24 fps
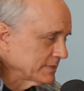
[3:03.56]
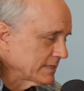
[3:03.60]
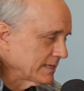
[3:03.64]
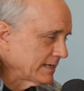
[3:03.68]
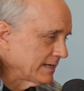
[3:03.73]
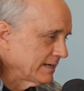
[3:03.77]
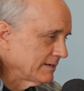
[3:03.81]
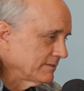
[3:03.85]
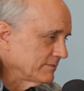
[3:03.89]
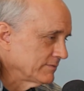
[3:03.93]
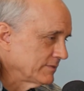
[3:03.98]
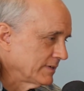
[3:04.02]

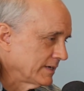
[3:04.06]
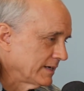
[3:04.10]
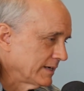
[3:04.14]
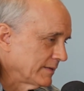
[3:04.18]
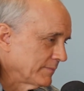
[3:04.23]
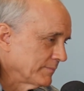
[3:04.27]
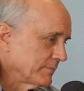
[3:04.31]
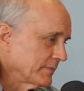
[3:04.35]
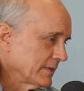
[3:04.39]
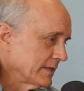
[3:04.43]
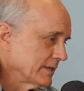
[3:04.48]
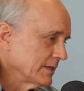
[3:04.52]
have
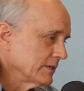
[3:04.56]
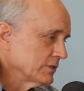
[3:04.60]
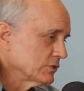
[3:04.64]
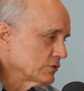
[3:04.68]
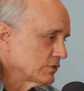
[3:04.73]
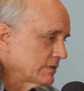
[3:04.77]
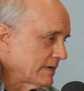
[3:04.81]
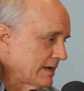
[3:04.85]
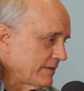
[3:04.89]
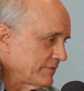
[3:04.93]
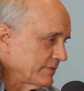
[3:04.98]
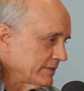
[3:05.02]

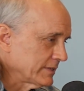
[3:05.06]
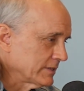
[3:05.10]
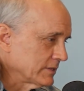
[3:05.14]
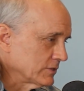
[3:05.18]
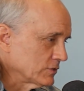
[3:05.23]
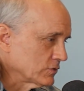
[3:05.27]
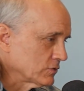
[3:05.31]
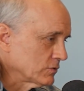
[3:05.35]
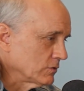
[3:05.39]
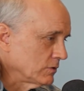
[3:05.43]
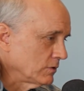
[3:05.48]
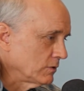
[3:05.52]
traffic
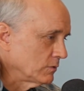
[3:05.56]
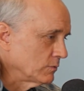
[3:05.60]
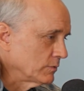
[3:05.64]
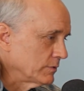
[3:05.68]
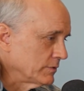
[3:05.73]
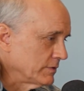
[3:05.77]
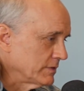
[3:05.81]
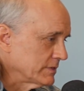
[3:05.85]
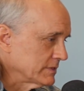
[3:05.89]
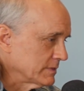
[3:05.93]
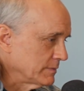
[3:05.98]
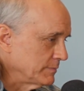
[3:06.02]
control
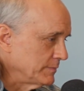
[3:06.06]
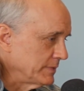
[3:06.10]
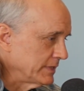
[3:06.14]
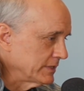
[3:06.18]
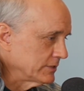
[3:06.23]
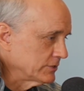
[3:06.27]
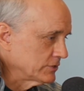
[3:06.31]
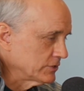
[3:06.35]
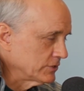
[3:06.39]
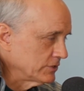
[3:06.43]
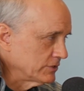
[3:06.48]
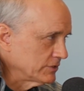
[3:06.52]
when there's a
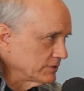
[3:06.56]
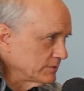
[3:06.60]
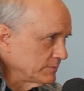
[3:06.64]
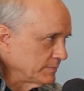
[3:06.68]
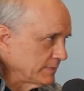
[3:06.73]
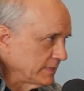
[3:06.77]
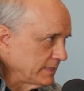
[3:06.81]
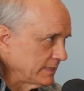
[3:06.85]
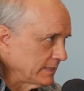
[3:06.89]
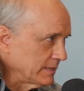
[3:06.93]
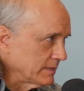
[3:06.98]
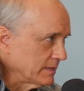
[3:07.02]
big church
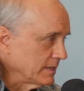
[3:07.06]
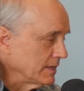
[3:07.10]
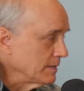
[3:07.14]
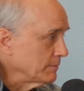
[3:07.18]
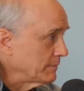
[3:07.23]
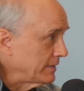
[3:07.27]
meeting.